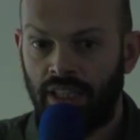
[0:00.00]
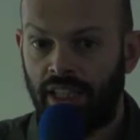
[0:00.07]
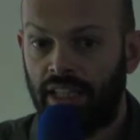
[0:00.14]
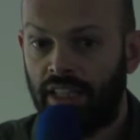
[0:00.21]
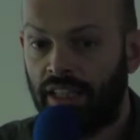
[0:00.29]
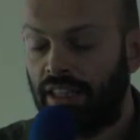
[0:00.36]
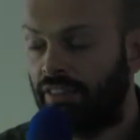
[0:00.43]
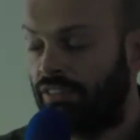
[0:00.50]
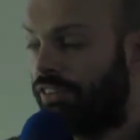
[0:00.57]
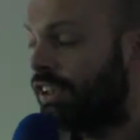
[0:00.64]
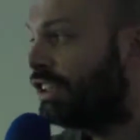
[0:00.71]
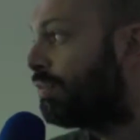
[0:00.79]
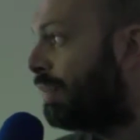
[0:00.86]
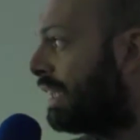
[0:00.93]
And I think
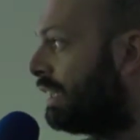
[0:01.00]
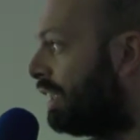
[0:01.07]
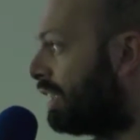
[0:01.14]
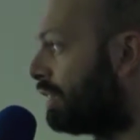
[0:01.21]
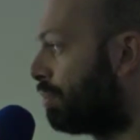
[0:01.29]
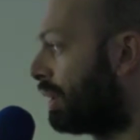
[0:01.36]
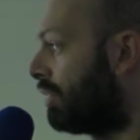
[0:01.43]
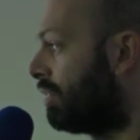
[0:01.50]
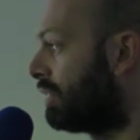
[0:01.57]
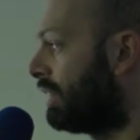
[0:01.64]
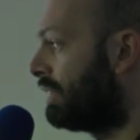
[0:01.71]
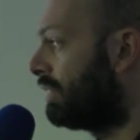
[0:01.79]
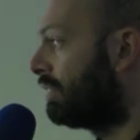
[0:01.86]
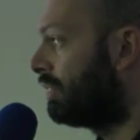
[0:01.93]
fundamentally it's because
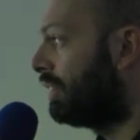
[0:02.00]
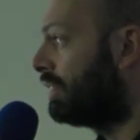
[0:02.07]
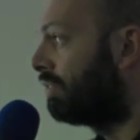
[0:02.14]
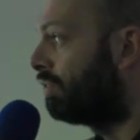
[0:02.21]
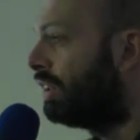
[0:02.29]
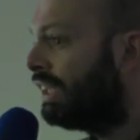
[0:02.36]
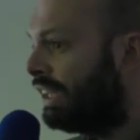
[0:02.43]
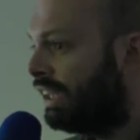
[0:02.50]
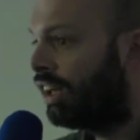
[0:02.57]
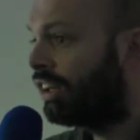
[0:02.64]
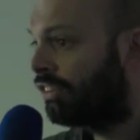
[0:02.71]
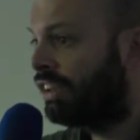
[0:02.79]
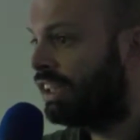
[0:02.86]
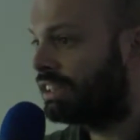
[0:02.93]
it's really
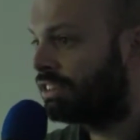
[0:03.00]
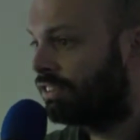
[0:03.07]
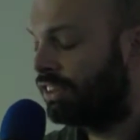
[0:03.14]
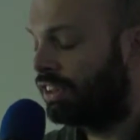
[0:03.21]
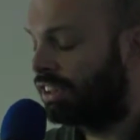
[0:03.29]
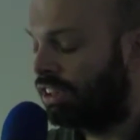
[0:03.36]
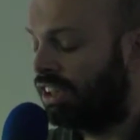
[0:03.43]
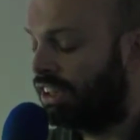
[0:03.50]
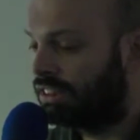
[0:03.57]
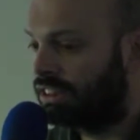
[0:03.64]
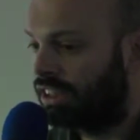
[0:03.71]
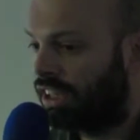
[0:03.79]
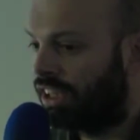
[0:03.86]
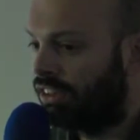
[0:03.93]
high risk for a client
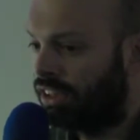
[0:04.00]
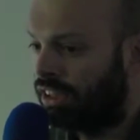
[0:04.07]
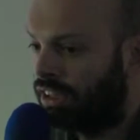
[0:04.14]
to go,